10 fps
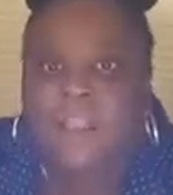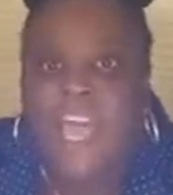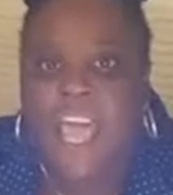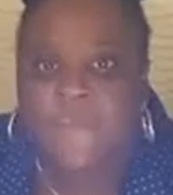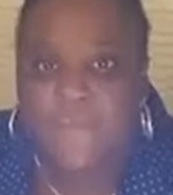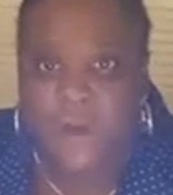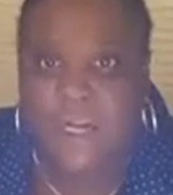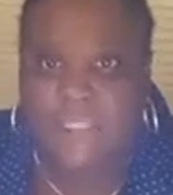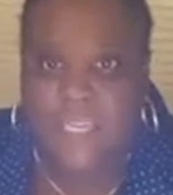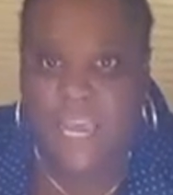think
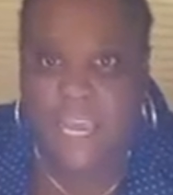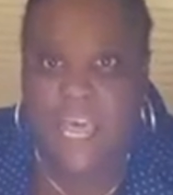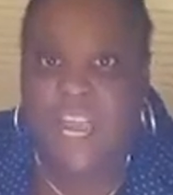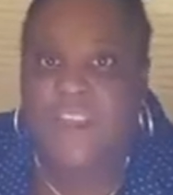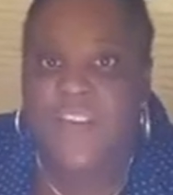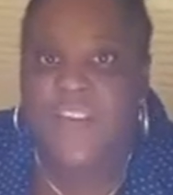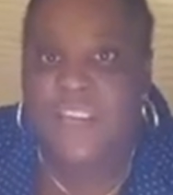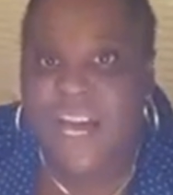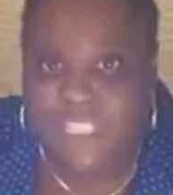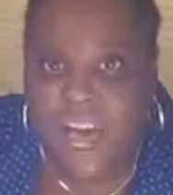for a second. And if it
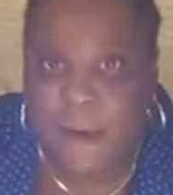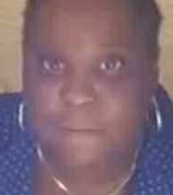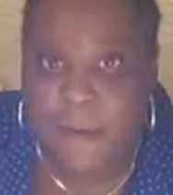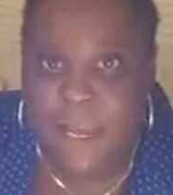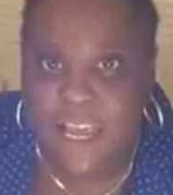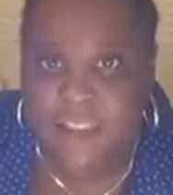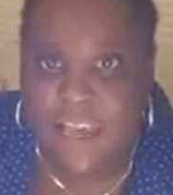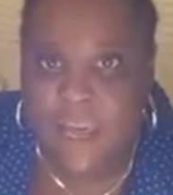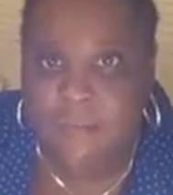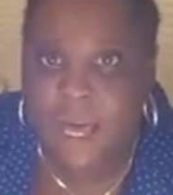does have
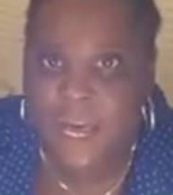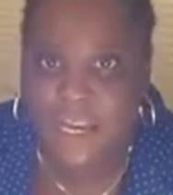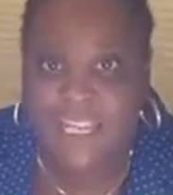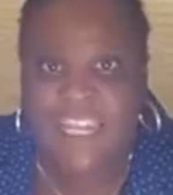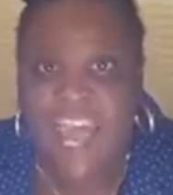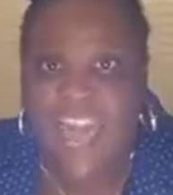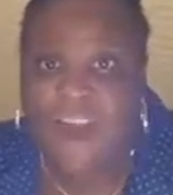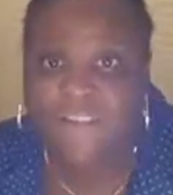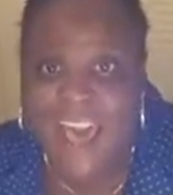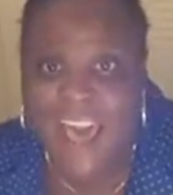magnesium, does it
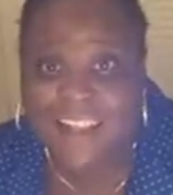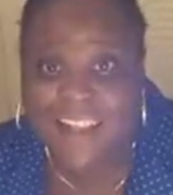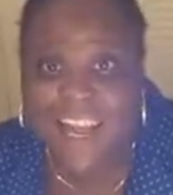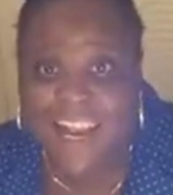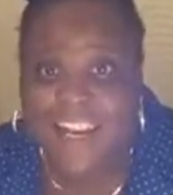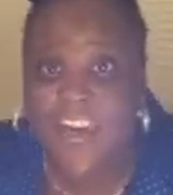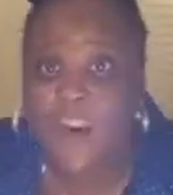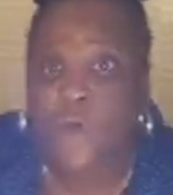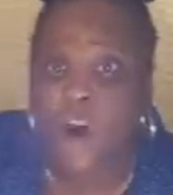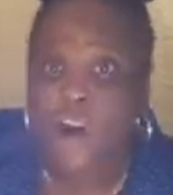have acid in it
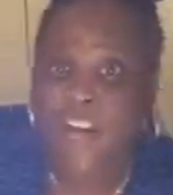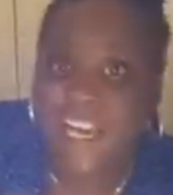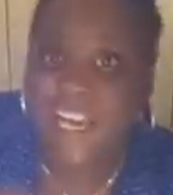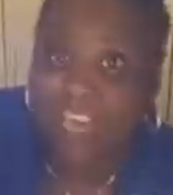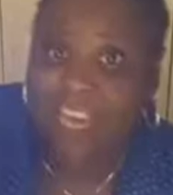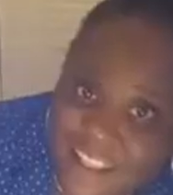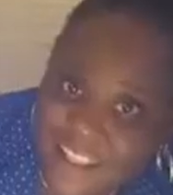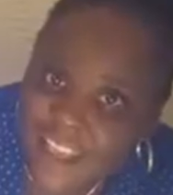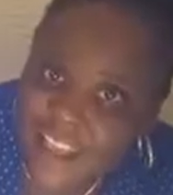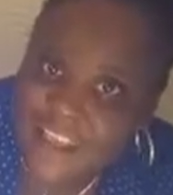that'll work
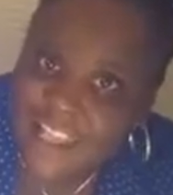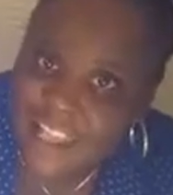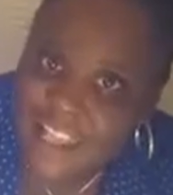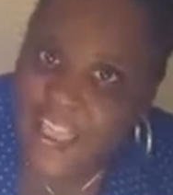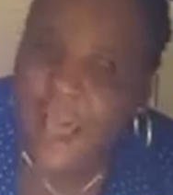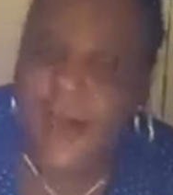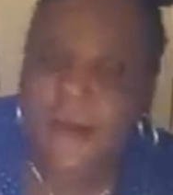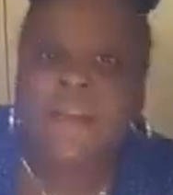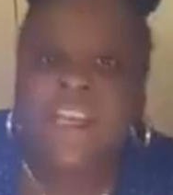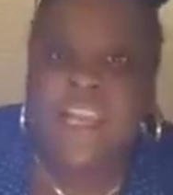against the zinc?
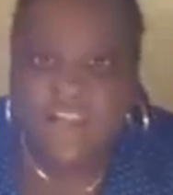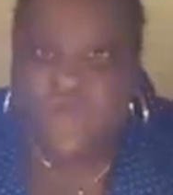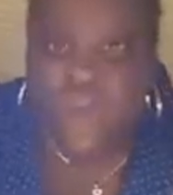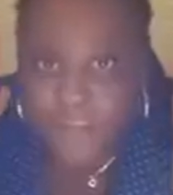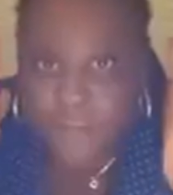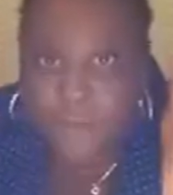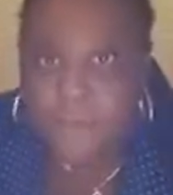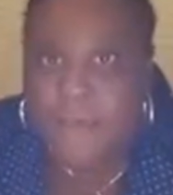I mean, you have to